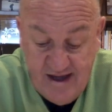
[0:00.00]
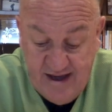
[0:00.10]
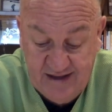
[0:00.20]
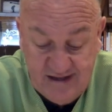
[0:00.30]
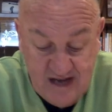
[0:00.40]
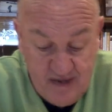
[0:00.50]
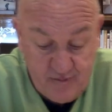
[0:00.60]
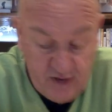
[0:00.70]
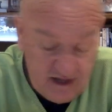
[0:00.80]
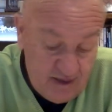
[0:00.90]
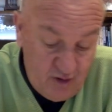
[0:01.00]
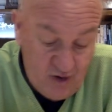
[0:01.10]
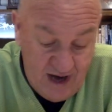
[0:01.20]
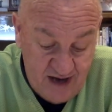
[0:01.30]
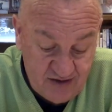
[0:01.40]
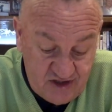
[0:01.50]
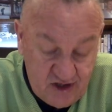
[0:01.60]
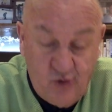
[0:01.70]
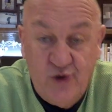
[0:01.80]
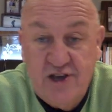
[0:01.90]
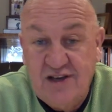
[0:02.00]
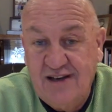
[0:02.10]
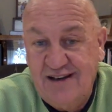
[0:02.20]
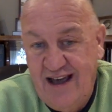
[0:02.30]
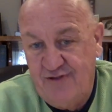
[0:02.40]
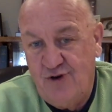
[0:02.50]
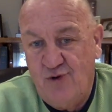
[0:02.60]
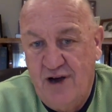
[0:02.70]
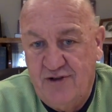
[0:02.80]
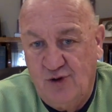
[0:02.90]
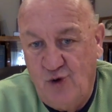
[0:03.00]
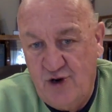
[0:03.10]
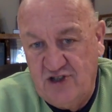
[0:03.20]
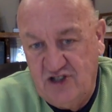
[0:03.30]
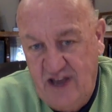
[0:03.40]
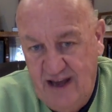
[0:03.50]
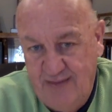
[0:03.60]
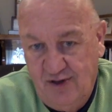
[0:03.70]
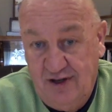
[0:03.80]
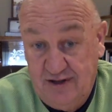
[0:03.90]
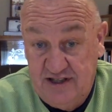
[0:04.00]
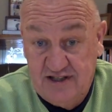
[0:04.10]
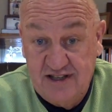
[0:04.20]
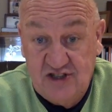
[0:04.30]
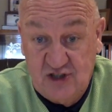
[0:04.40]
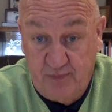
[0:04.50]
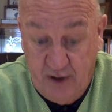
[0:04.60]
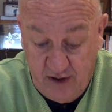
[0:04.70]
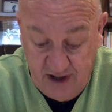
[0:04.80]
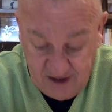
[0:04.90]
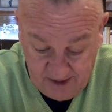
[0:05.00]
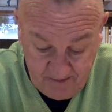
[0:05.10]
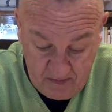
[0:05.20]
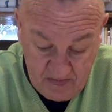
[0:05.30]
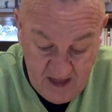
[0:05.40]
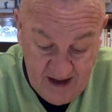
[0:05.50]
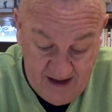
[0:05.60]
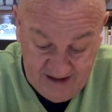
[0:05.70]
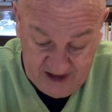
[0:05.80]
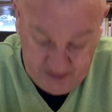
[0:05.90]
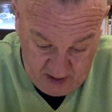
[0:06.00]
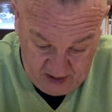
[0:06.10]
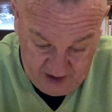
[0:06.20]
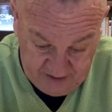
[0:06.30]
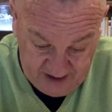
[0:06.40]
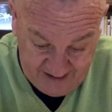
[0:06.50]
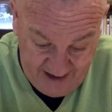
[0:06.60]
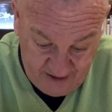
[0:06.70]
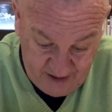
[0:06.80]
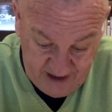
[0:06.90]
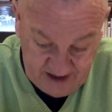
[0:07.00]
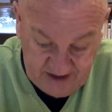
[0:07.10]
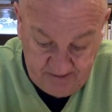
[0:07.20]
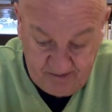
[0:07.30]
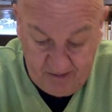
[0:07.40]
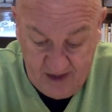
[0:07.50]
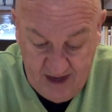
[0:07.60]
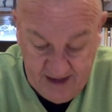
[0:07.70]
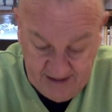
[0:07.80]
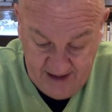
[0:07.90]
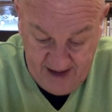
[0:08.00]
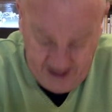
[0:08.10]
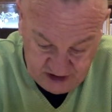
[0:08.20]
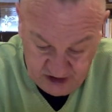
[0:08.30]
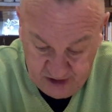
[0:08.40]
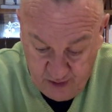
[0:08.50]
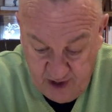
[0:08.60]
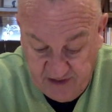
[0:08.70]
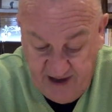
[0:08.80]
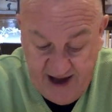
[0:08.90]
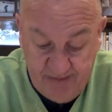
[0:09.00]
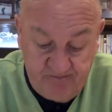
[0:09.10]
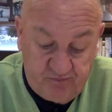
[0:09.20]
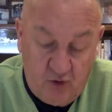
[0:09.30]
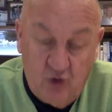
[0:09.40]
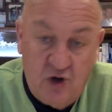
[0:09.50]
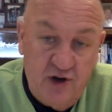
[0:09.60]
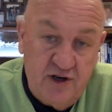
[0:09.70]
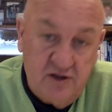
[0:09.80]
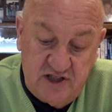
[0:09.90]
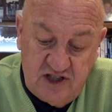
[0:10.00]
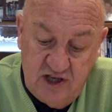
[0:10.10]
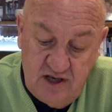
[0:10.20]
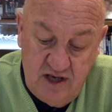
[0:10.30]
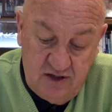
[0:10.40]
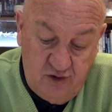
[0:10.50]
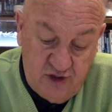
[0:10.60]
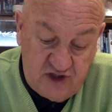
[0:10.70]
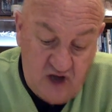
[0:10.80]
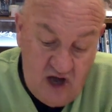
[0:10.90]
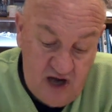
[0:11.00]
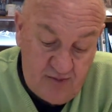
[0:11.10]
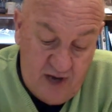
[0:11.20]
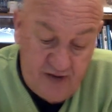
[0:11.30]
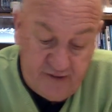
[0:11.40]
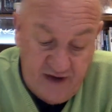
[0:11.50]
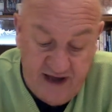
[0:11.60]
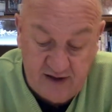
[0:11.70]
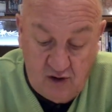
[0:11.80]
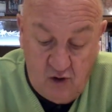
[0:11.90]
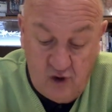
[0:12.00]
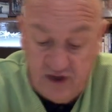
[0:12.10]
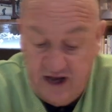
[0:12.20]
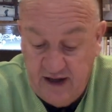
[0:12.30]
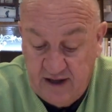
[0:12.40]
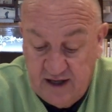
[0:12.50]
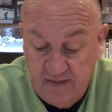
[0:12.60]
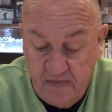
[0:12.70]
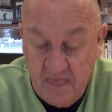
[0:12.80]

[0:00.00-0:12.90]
and uh, bring them around so we can gather around the Lord's table, at least in spirit, in the spirit of togetherness. And uh, as you're doing that, we're going to listen to a song by Fernando Ortega